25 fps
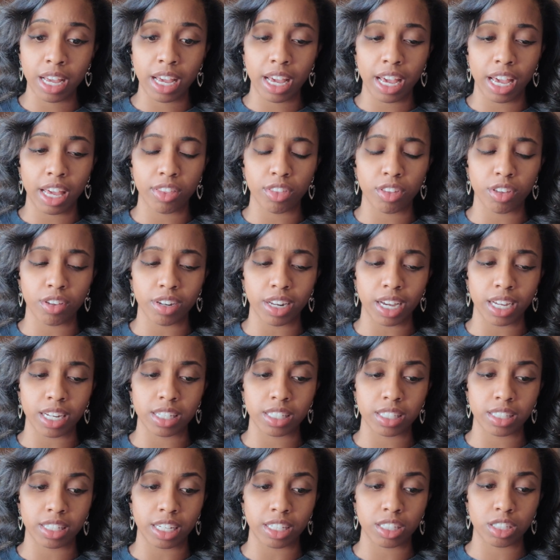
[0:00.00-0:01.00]
and the United
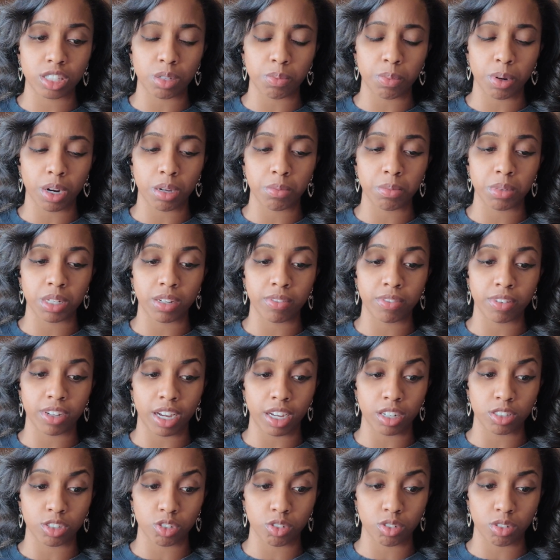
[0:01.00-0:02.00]
States Department of
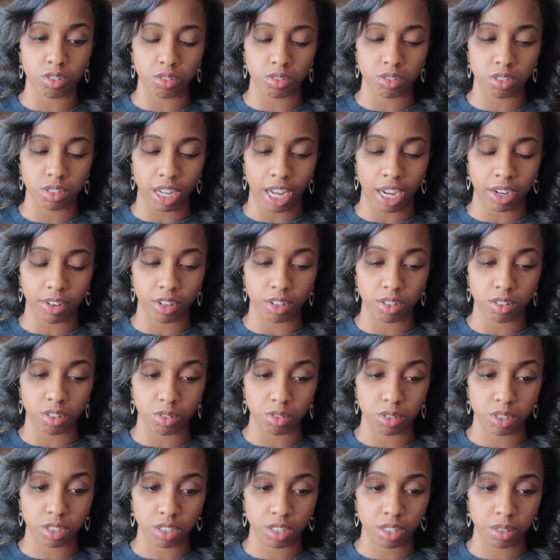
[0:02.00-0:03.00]

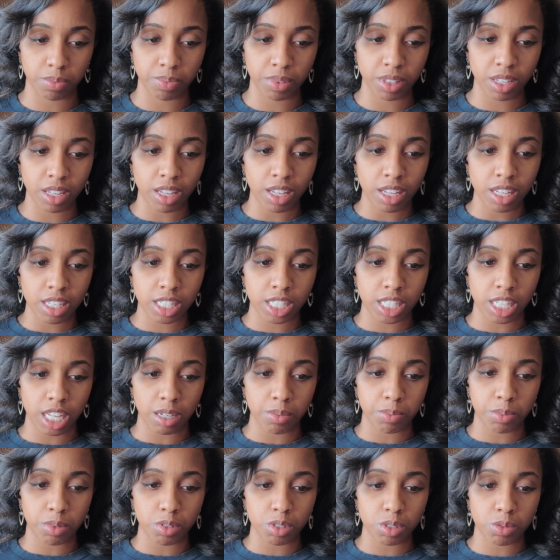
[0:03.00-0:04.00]
Agriculture.
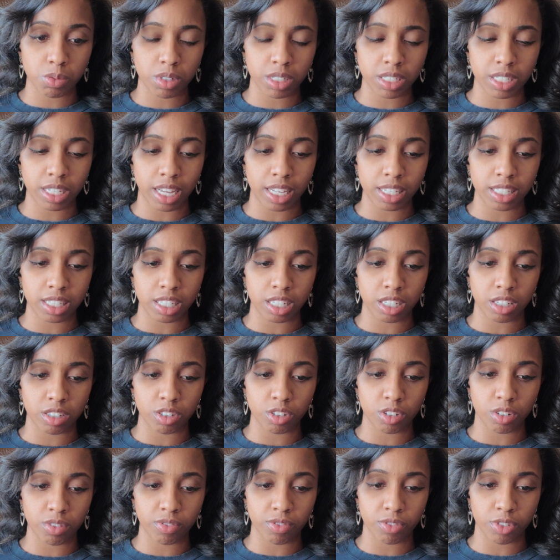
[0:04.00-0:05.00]
Samples were tested
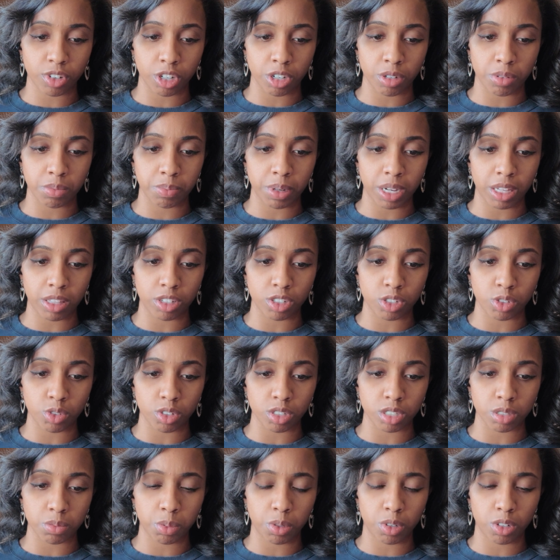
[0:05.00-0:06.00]
and confirmed by the
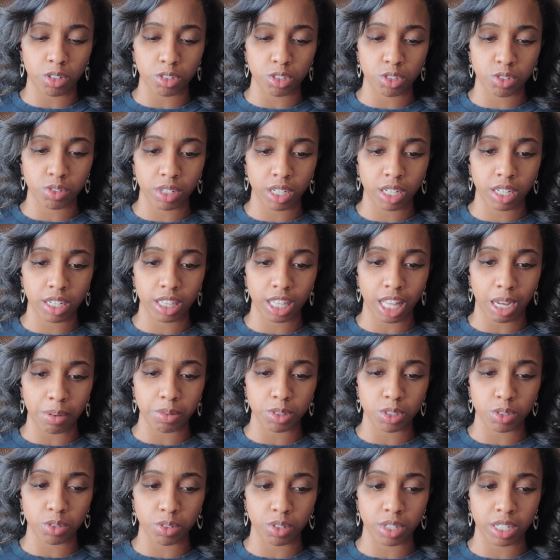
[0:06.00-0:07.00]
Georgia Poultry
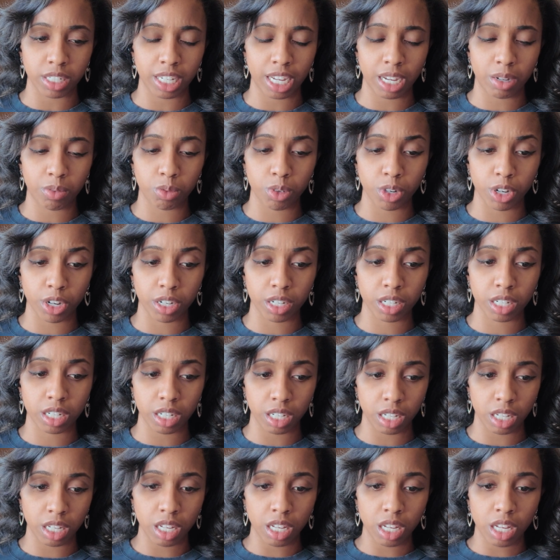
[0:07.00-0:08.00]
Laboratory Network
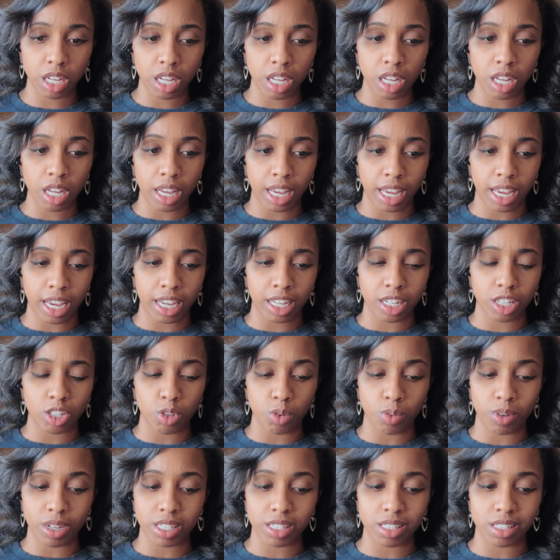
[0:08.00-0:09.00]
and
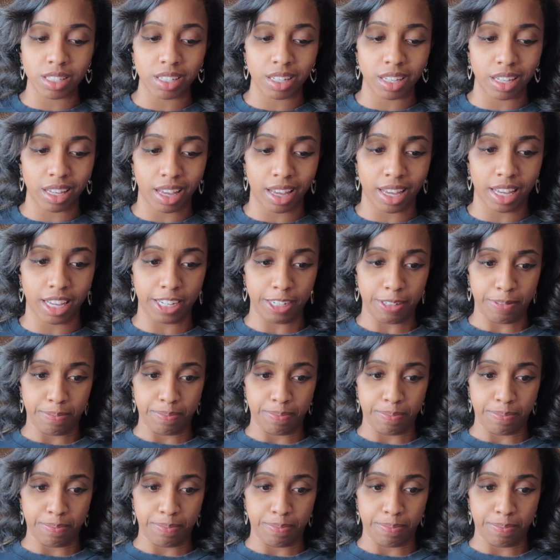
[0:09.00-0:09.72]
USDA.